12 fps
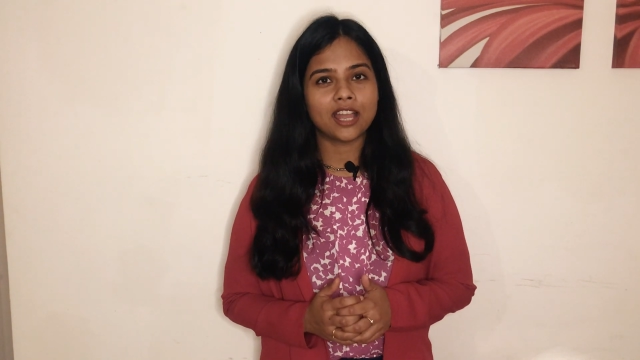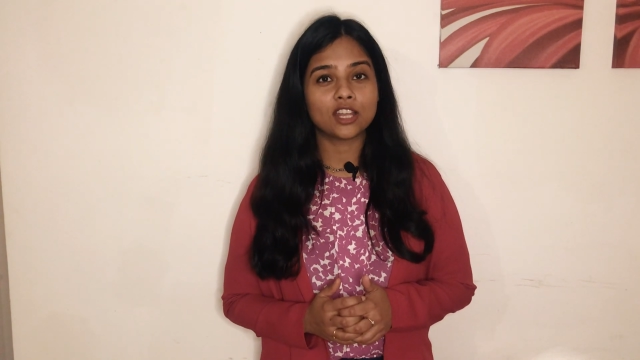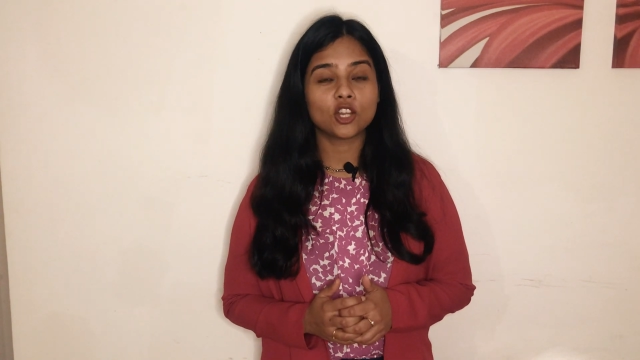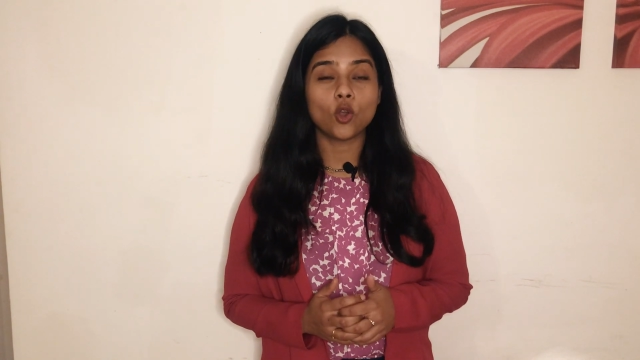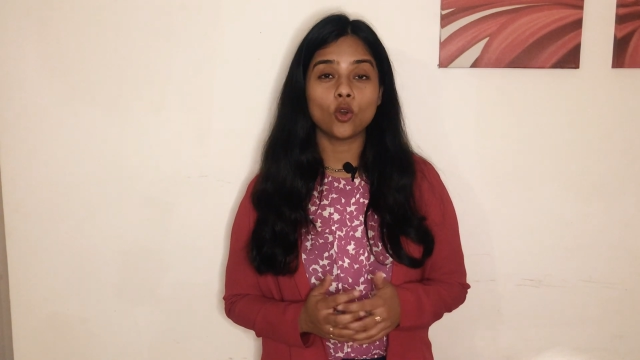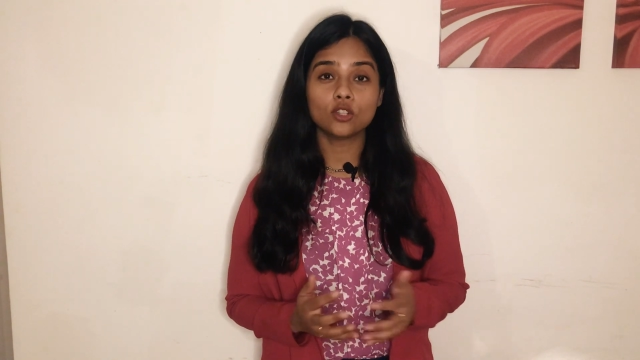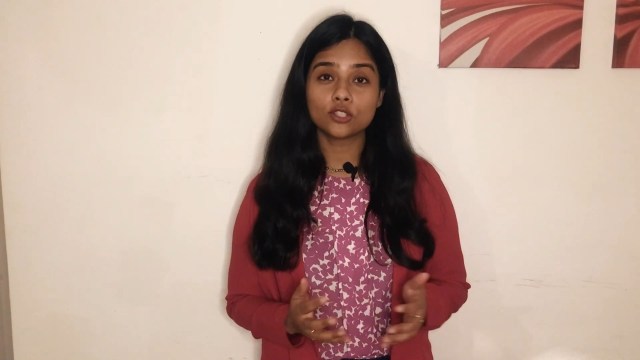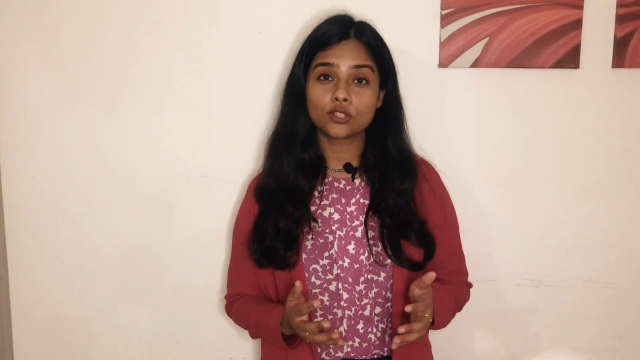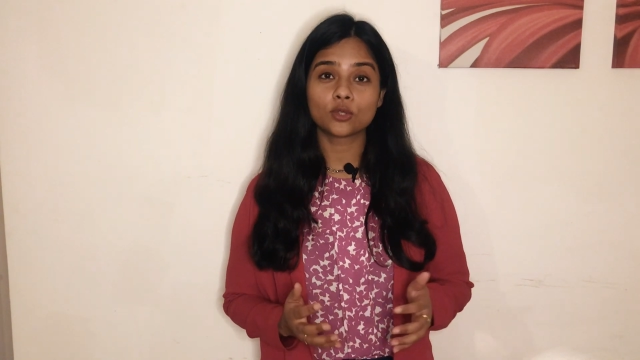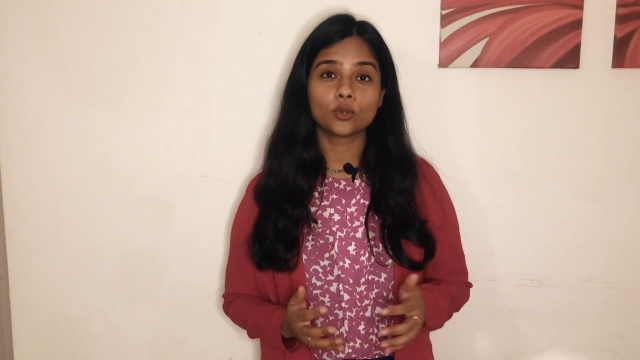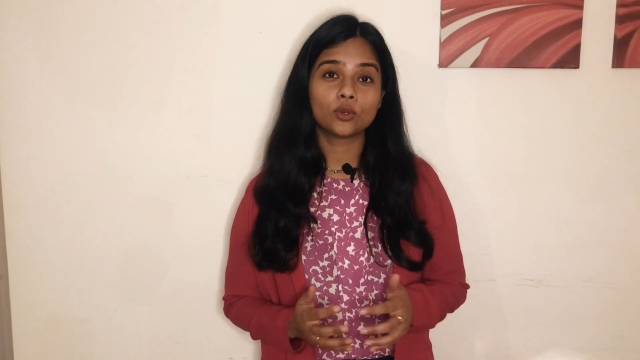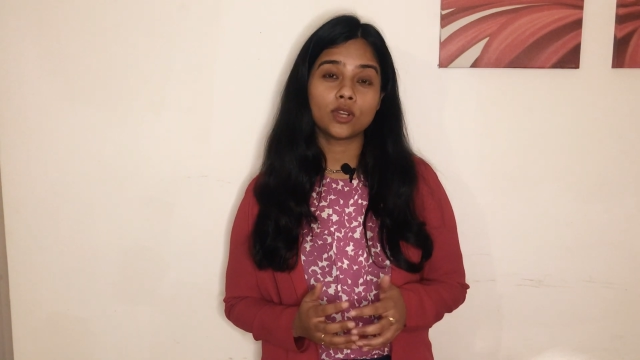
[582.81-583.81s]
And
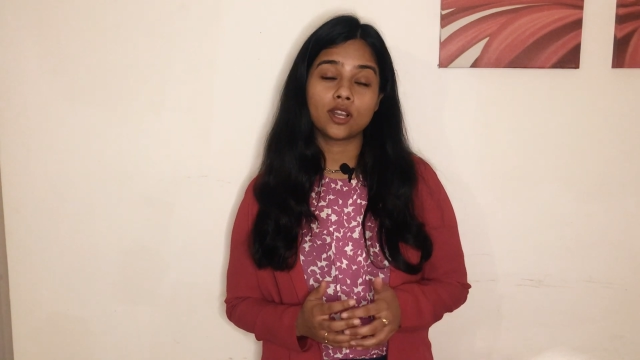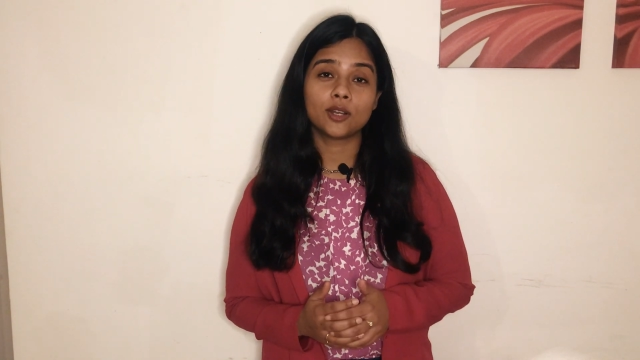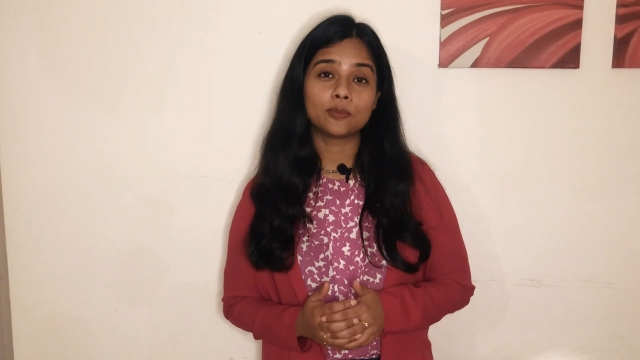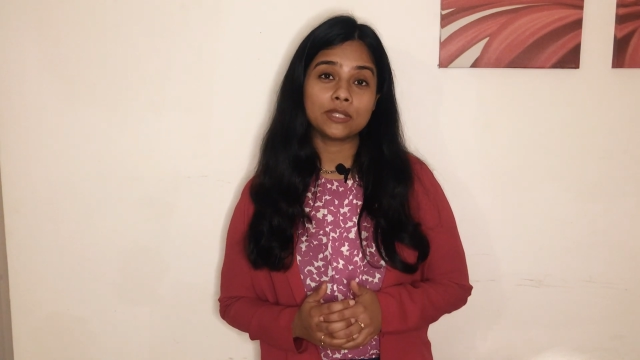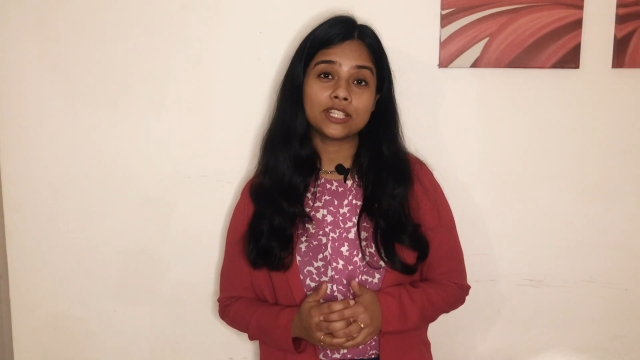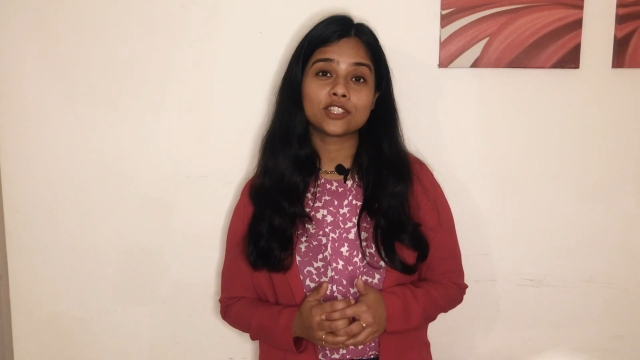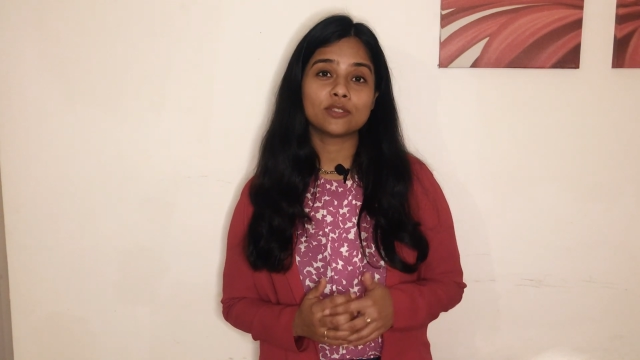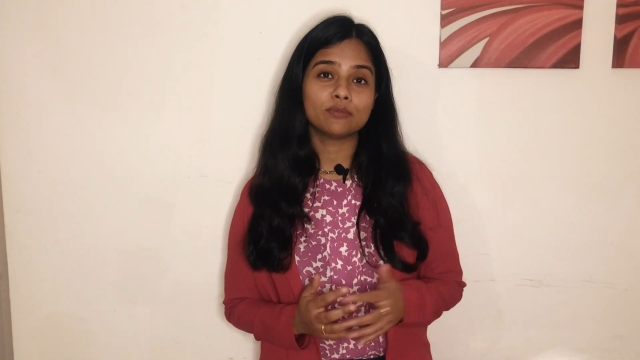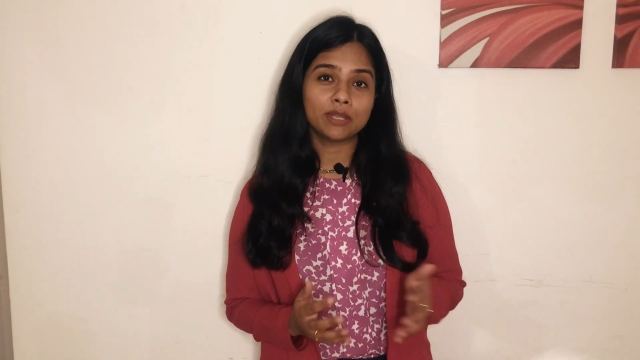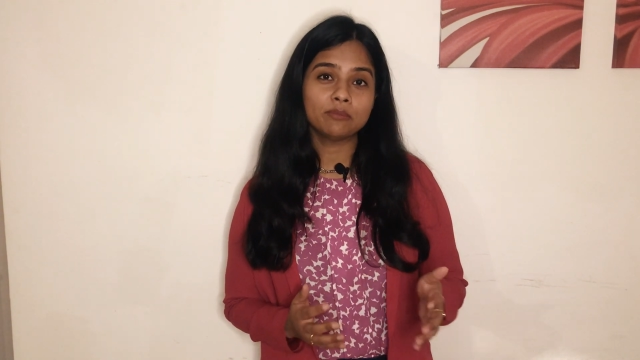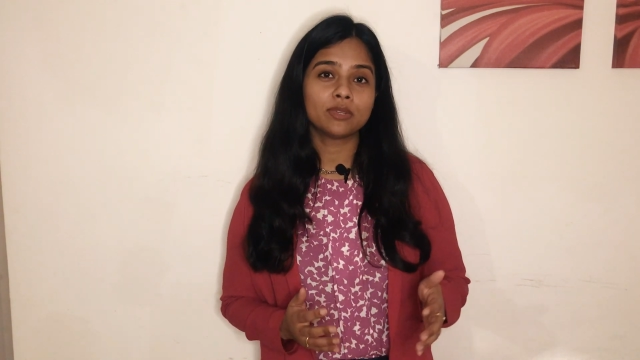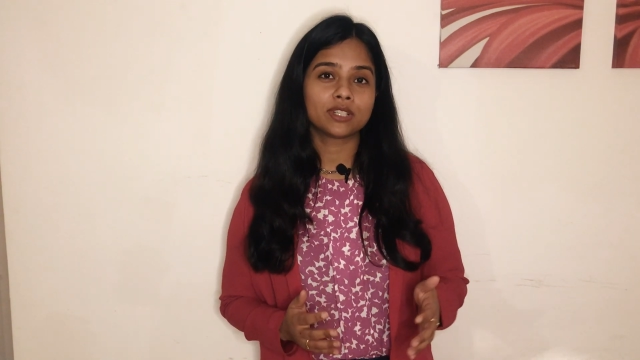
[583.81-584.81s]
also, please
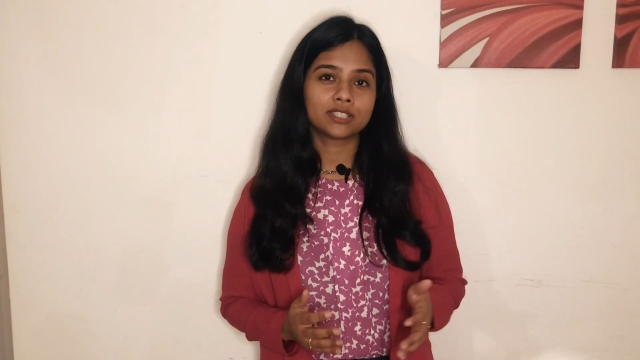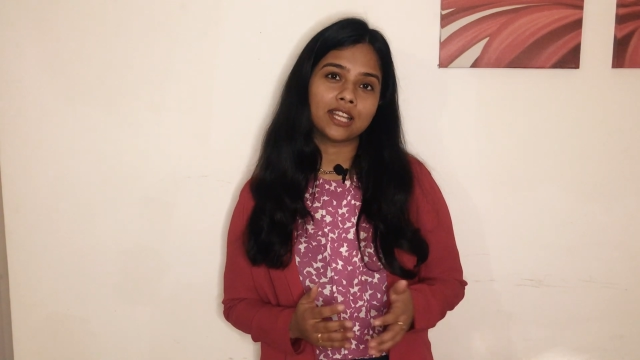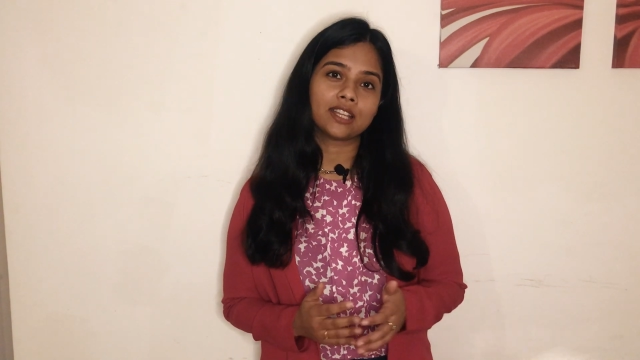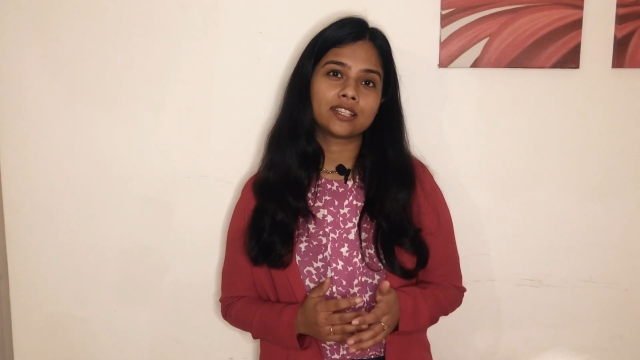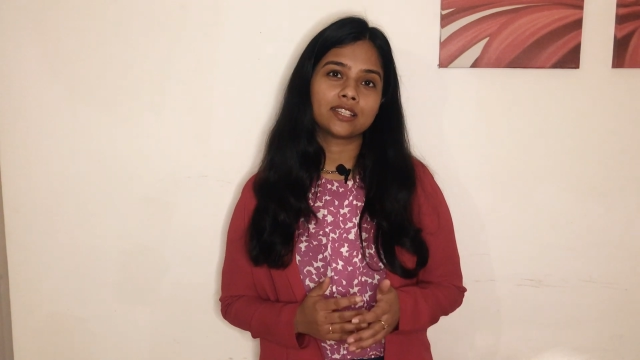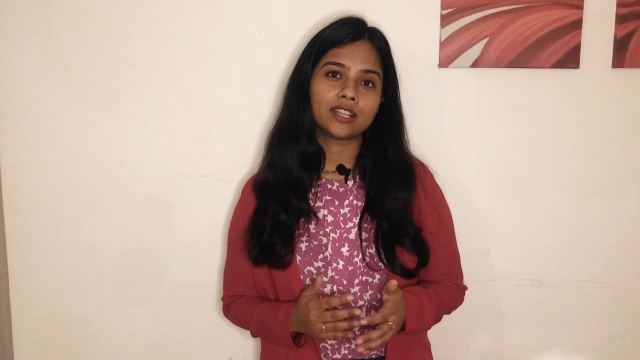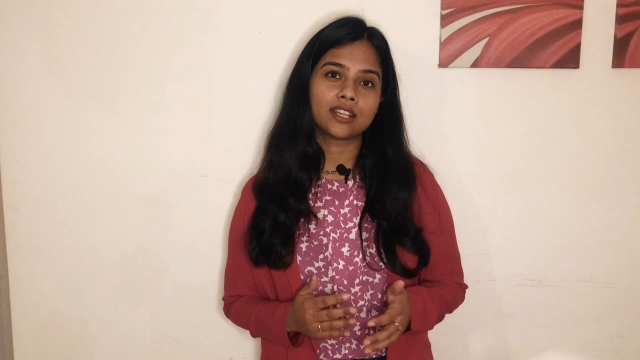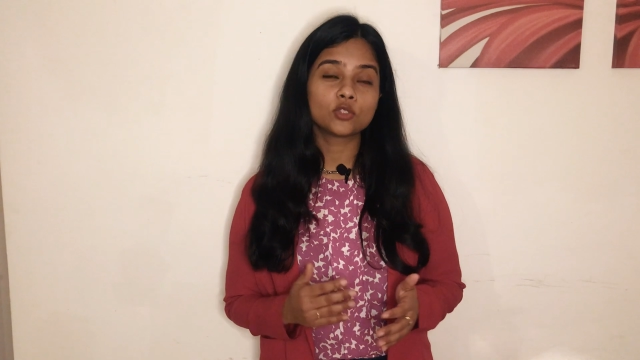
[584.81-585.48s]
remember that